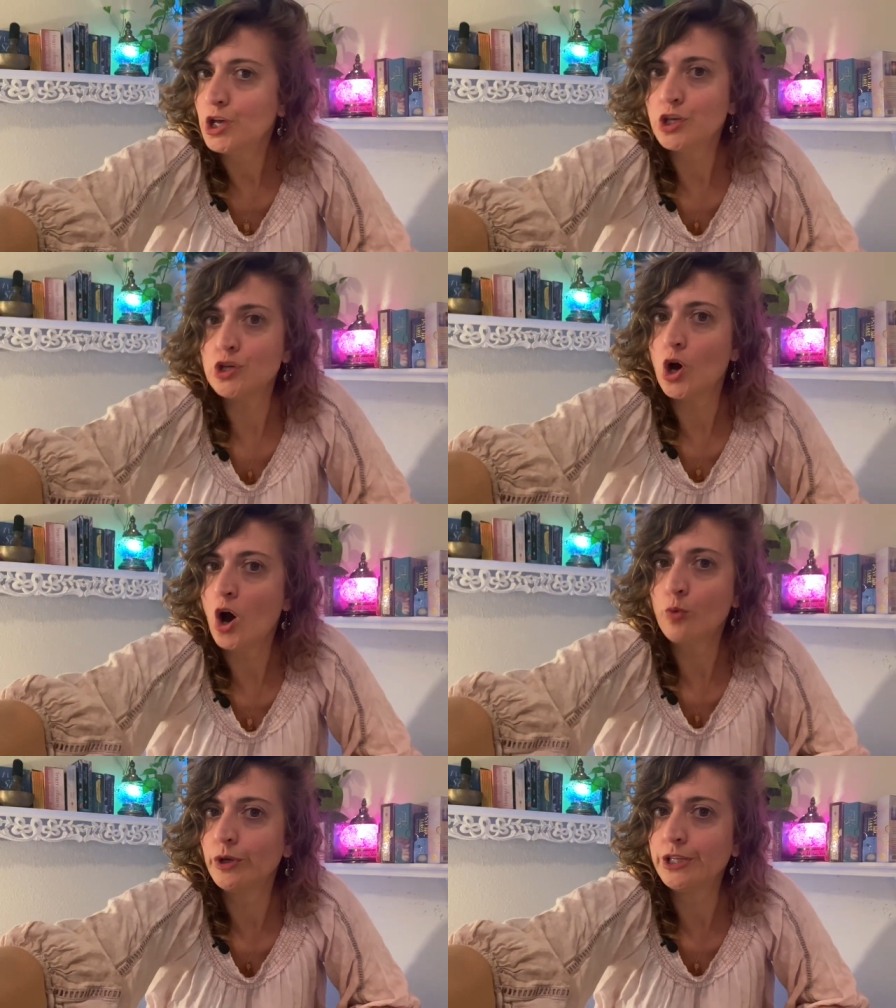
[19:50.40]

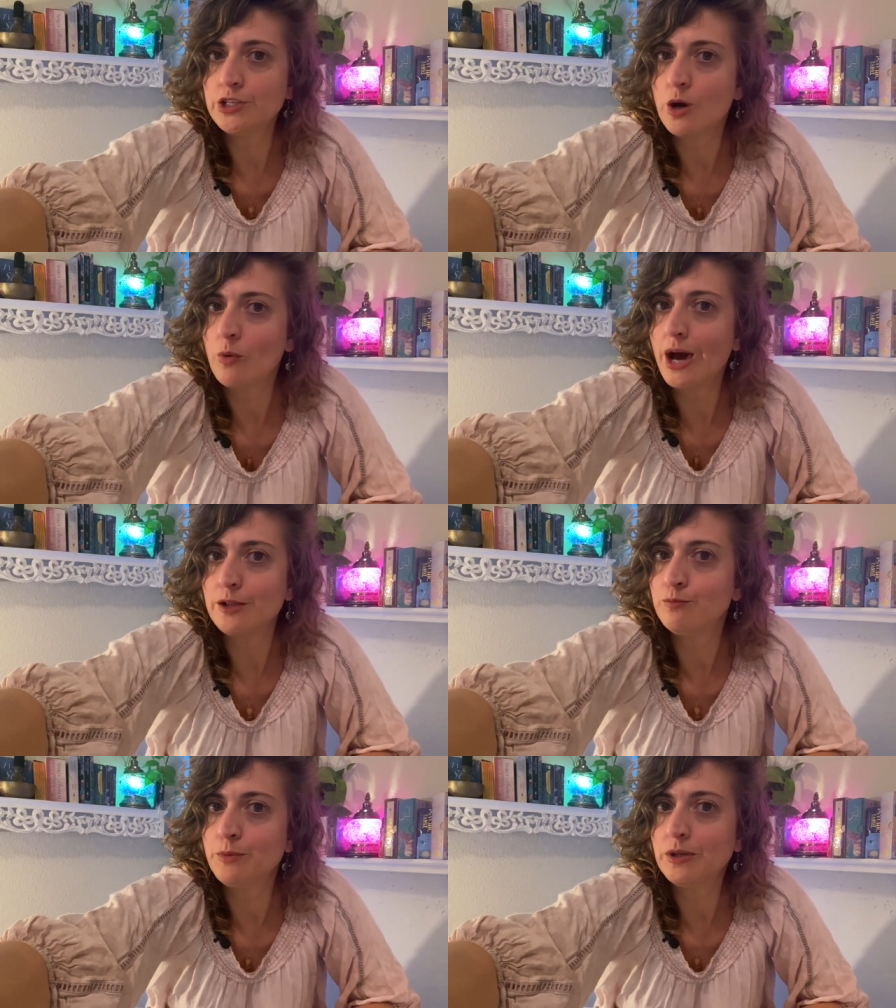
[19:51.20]
Y'all really know how to
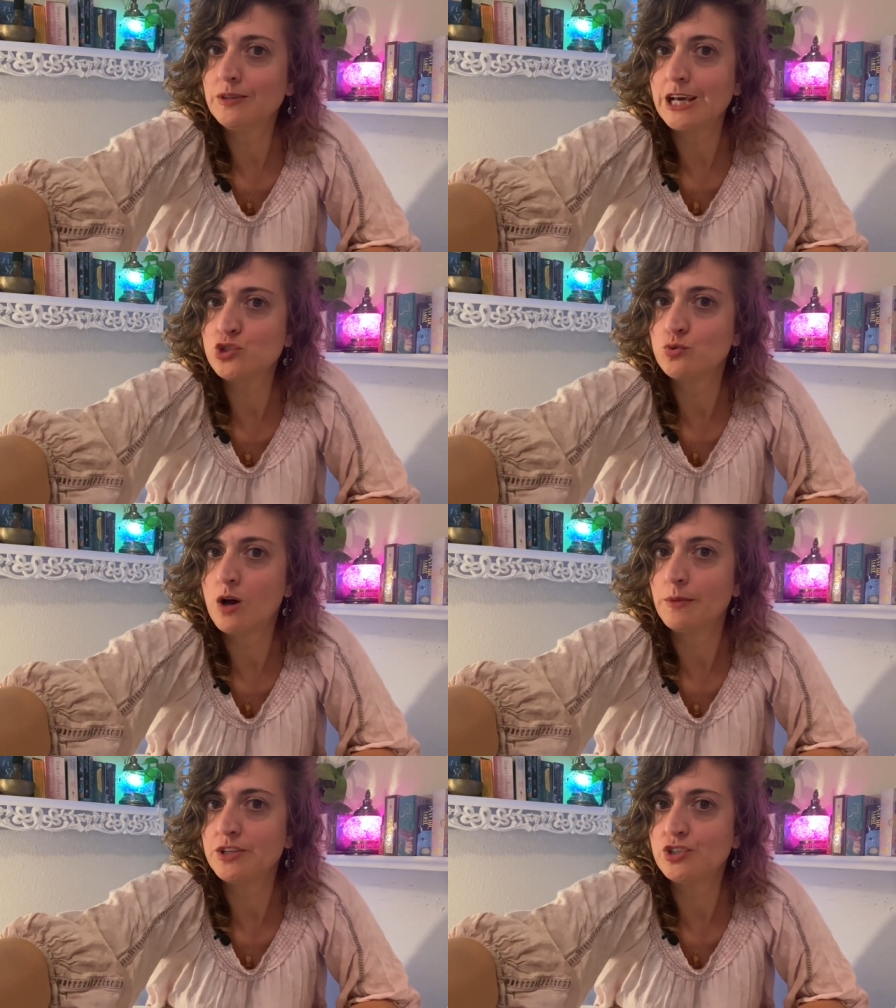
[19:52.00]
build that
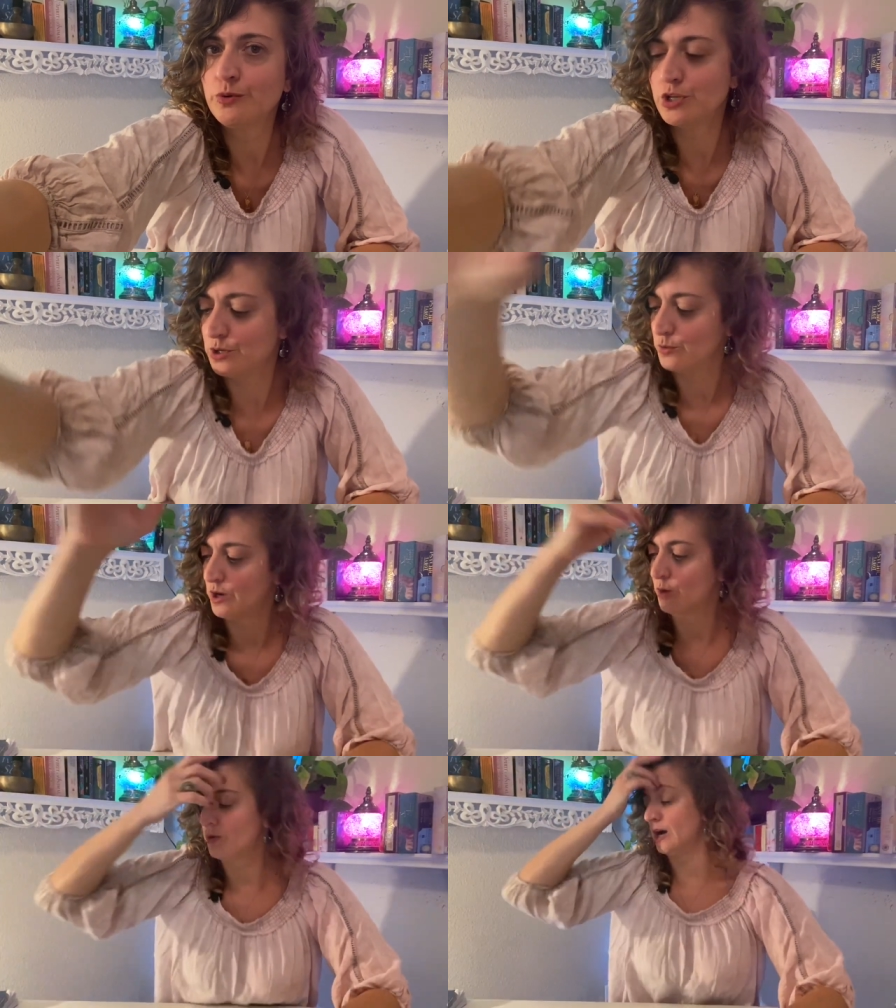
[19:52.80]
drama, don't you?
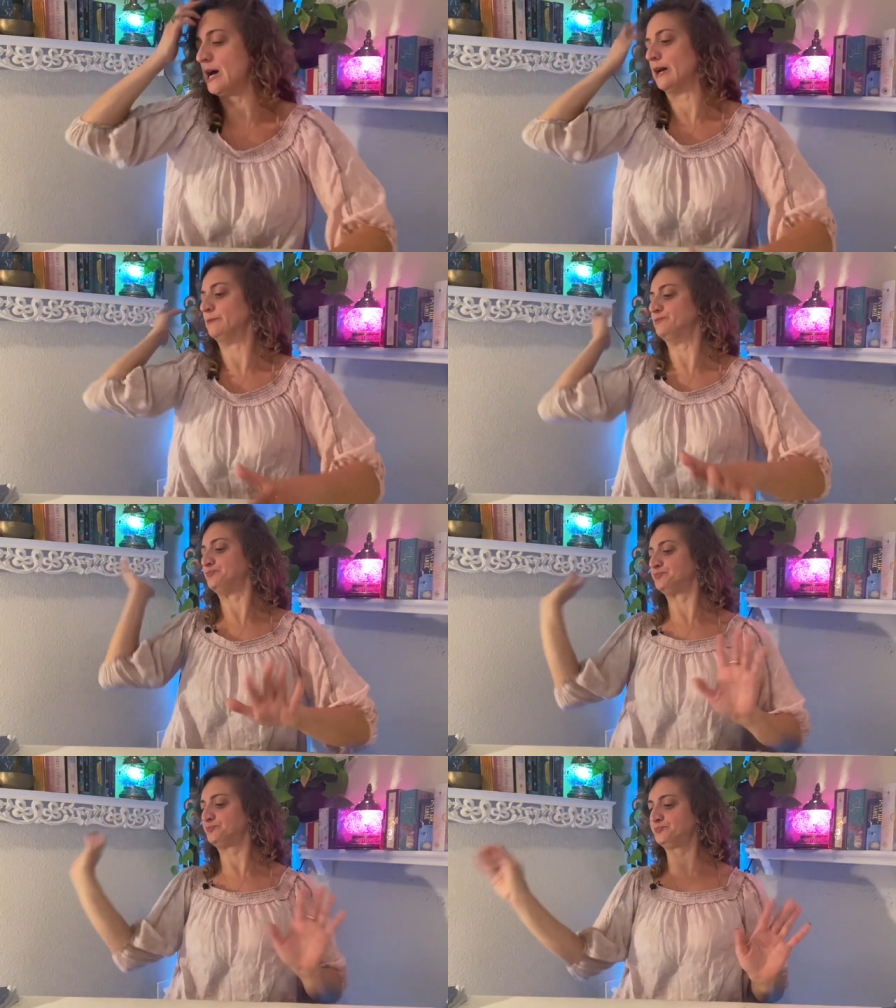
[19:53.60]
Oh, God.
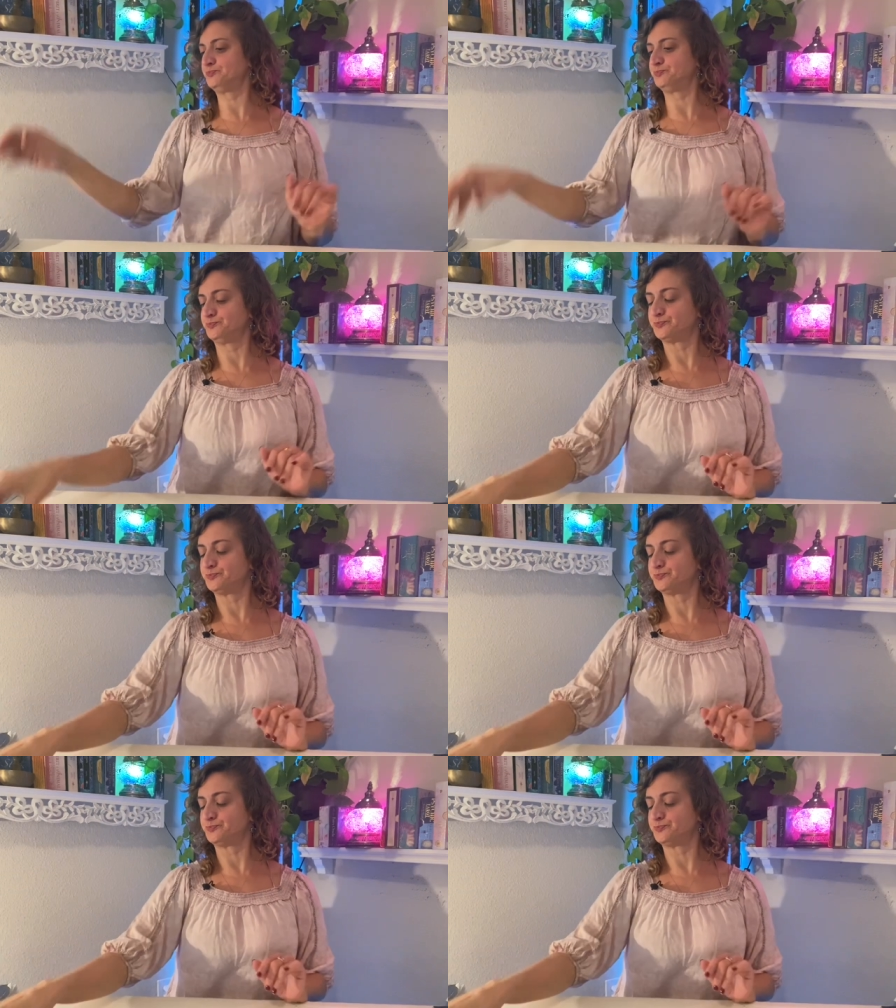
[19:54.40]
Mm.